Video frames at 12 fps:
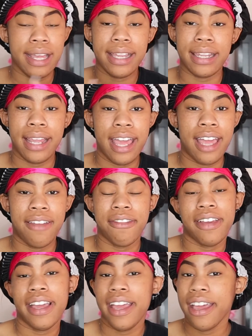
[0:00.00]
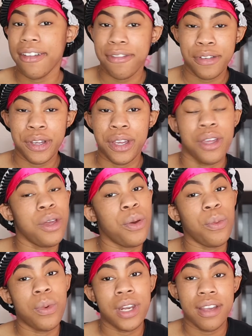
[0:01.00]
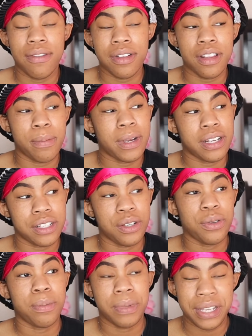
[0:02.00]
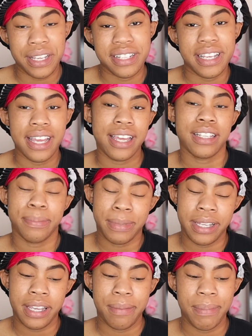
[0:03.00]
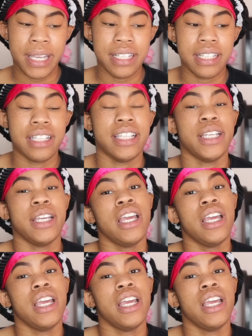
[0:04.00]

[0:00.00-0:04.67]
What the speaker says: laugh, have fun, whatever the person who plans it has planned, basically.